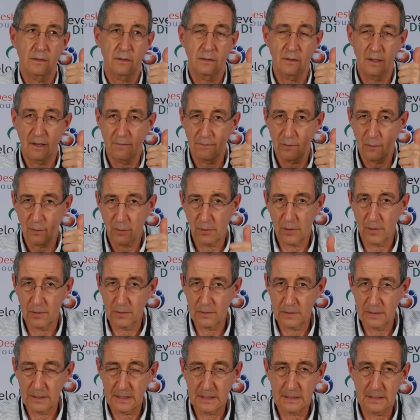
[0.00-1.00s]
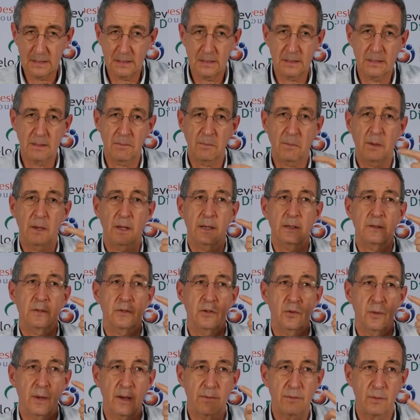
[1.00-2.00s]
Do you have the processes in place?
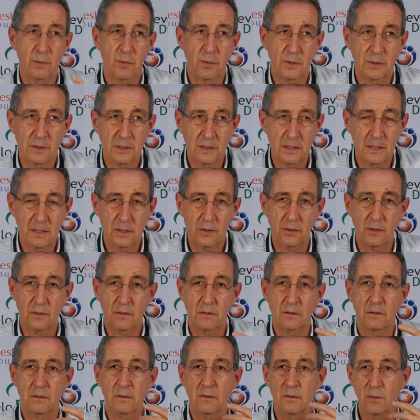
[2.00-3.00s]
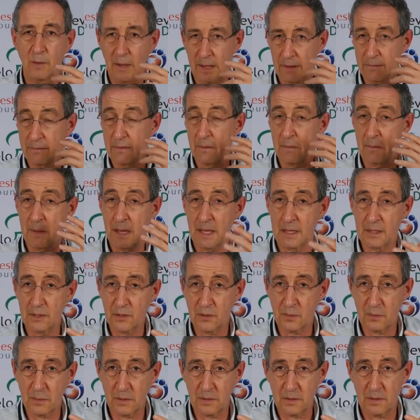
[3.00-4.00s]
Do you have the procedures? Do you have the
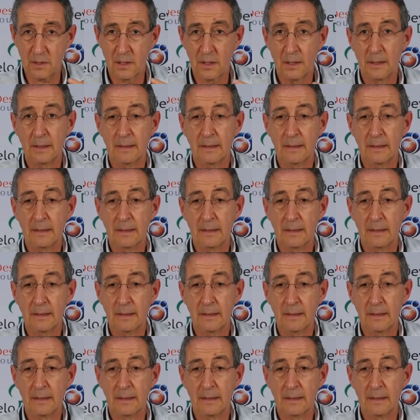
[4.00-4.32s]
management